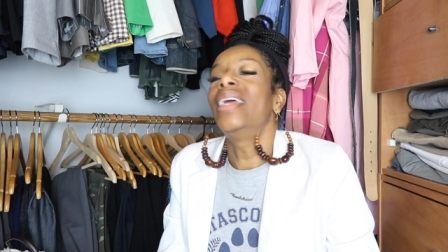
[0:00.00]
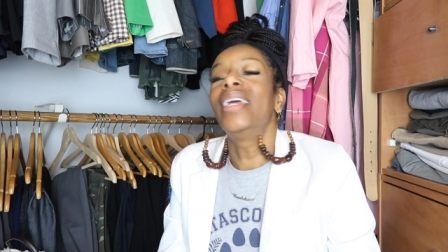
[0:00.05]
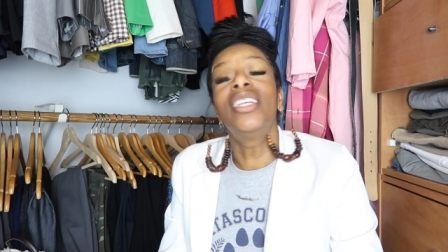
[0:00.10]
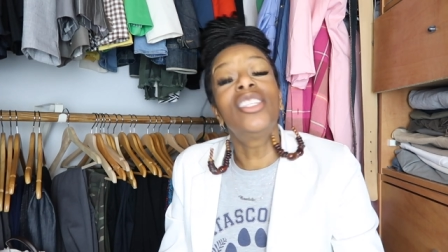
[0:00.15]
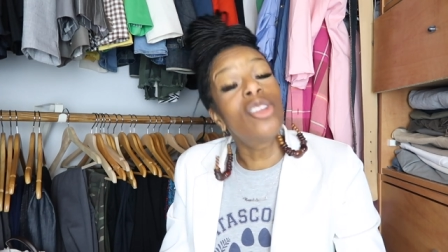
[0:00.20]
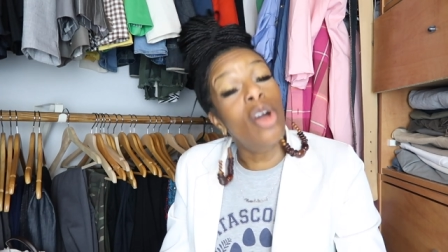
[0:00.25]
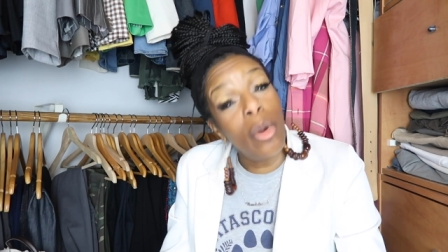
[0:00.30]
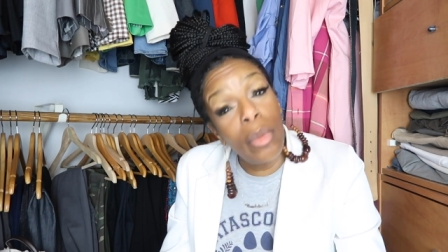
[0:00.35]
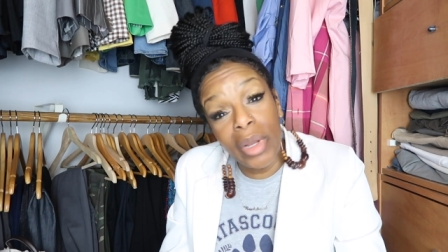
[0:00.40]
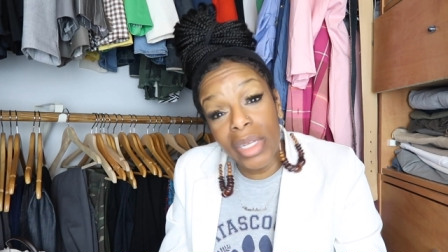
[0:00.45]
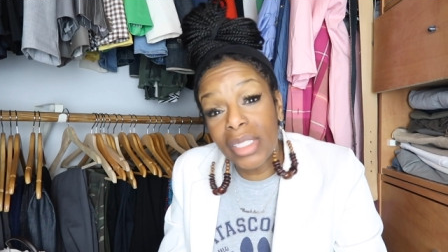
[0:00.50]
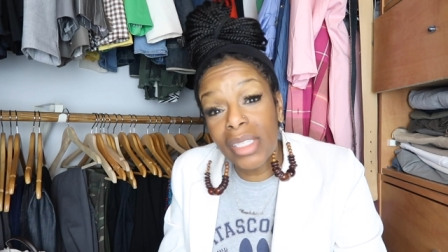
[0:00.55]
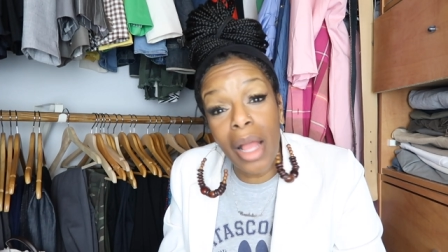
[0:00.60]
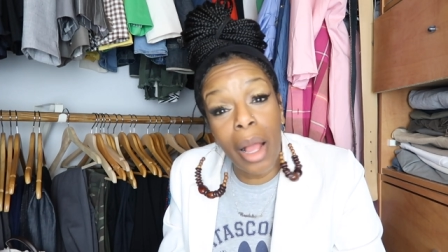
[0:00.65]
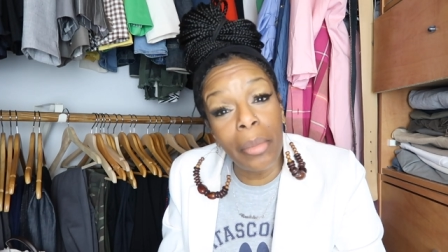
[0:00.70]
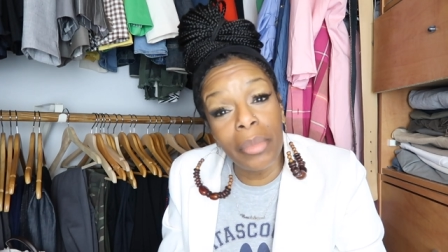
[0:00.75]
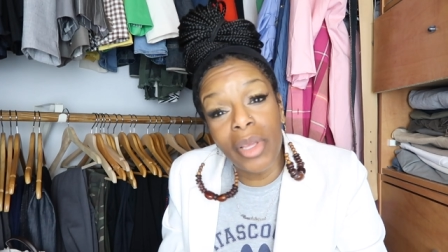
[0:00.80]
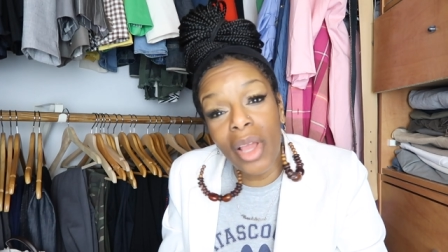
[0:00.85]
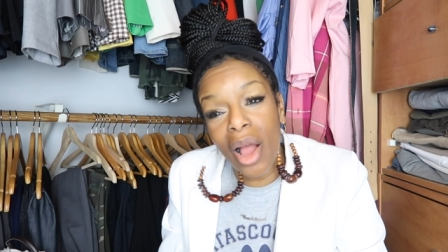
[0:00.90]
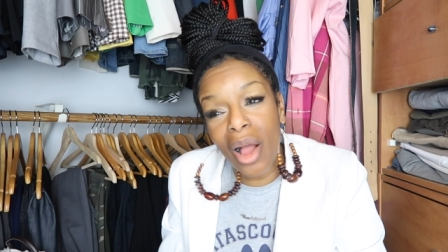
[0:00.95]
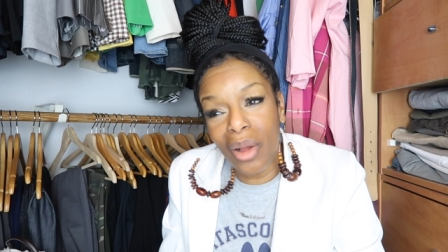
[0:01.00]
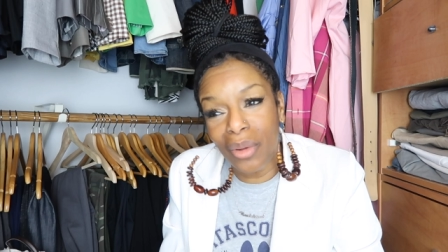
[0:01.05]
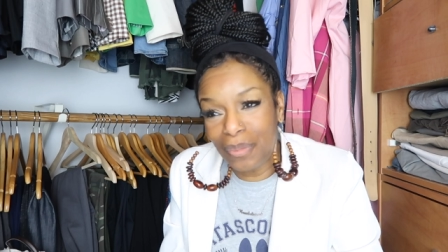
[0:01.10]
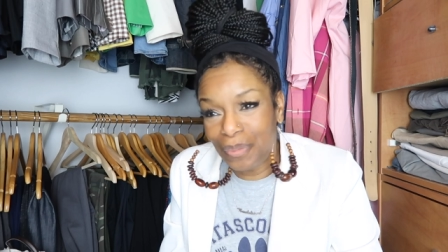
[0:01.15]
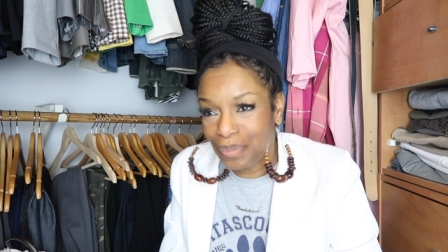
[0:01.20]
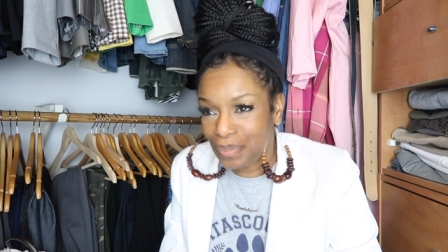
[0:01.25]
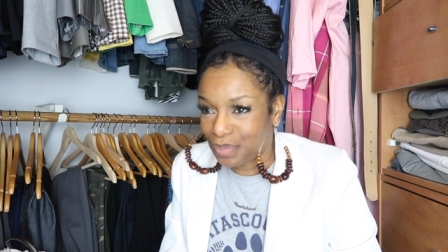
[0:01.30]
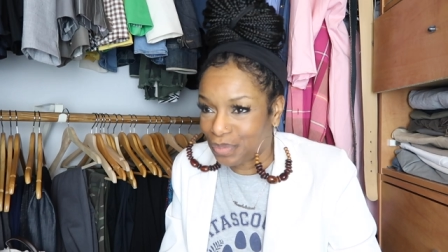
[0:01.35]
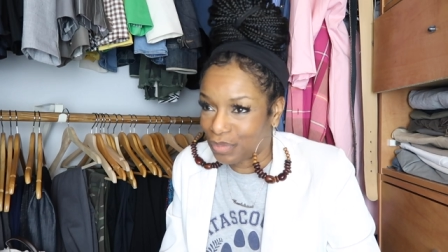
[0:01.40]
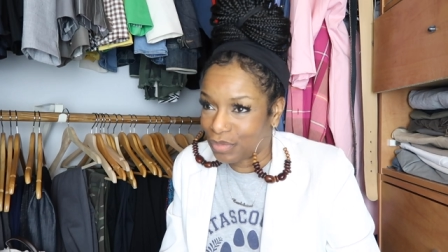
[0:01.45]
It's always something, y'all.
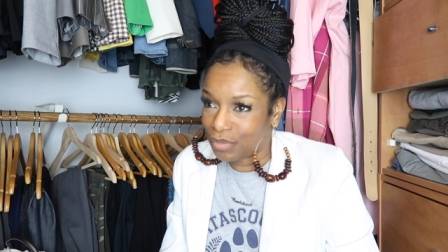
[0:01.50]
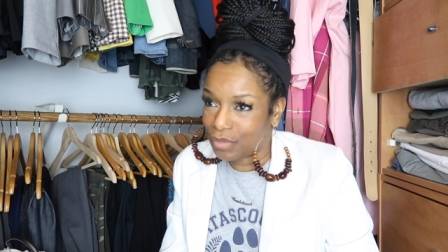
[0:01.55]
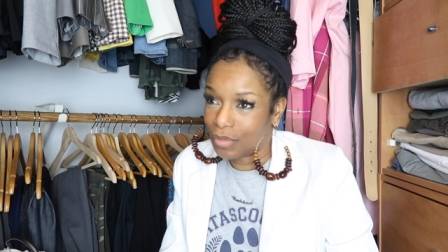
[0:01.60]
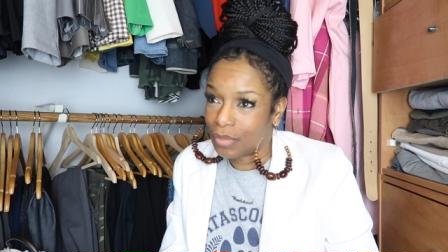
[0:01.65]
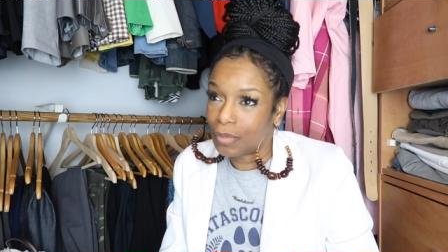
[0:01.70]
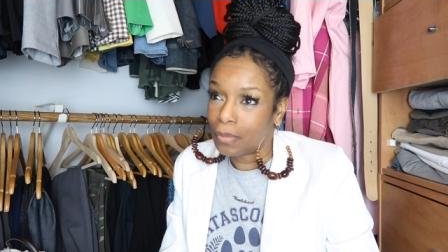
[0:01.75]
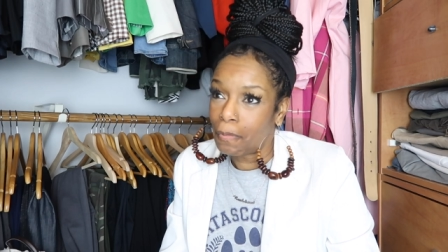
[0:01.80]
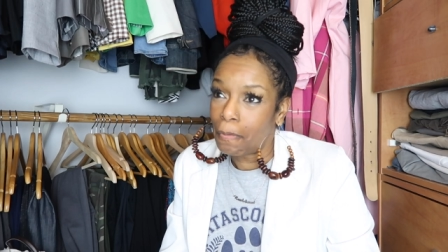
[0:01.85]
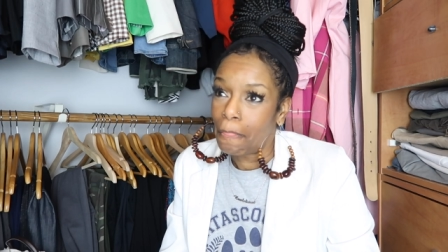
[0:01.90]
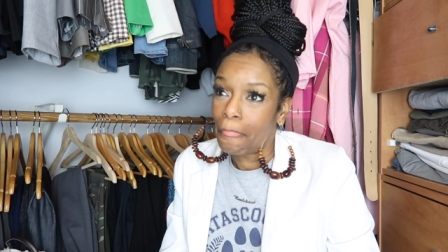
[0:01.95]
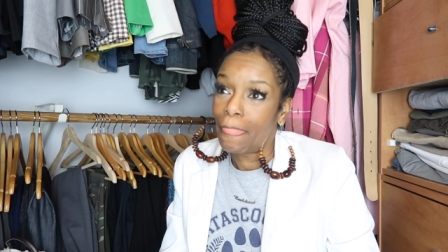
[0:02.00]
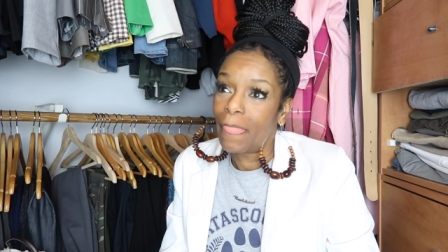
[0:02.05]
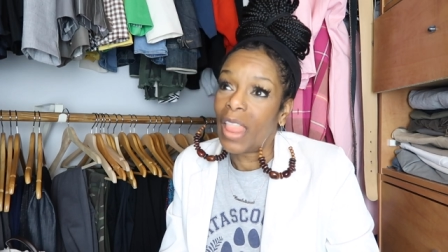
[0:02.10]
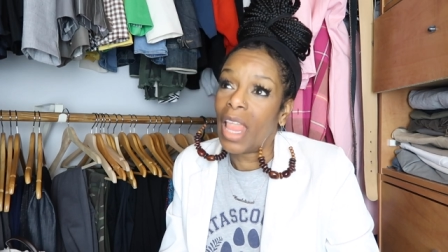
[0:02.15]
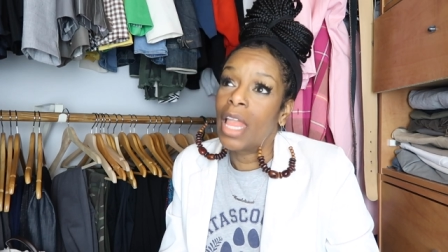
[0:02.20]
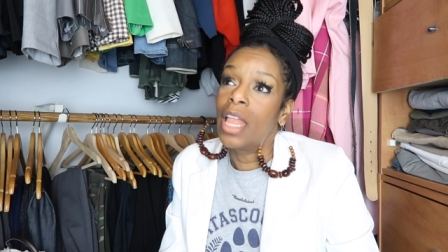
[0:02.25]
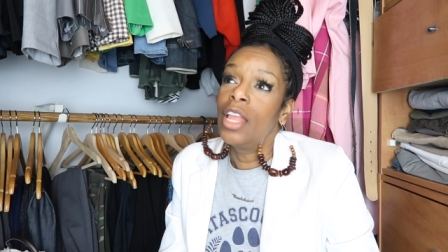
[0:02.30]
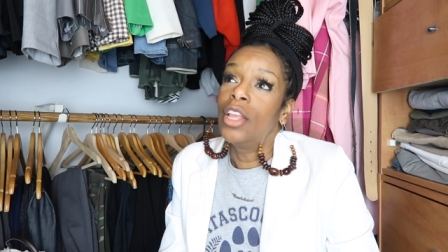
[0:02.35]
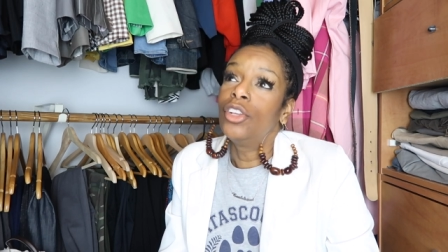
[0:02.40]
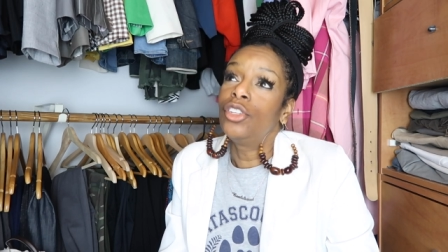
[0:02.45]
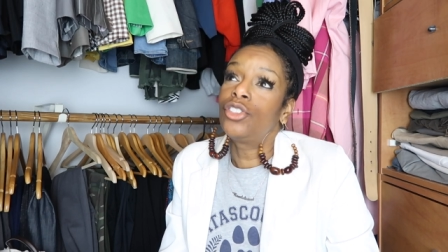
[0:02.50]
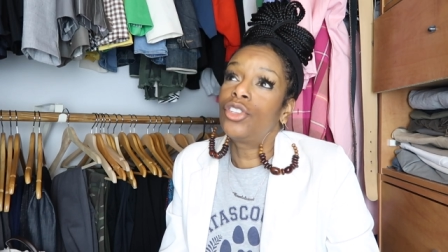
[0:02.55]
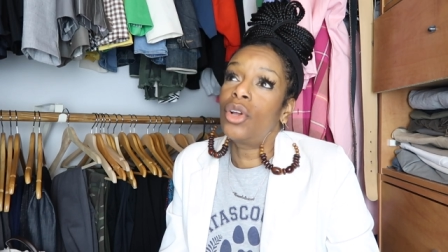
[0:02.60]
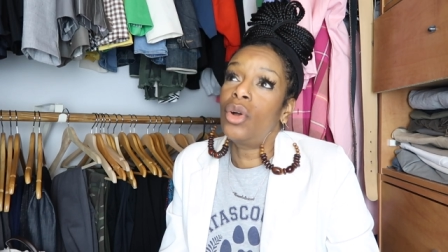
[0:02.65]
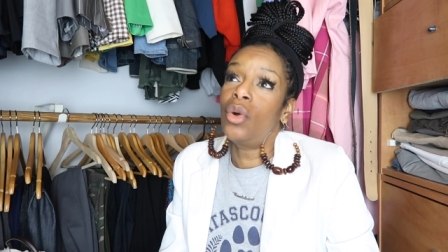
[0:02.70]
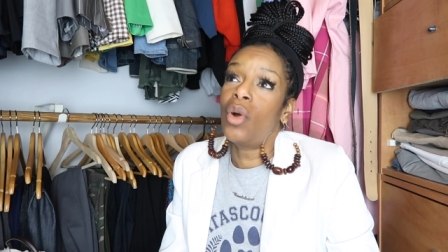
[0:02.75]
So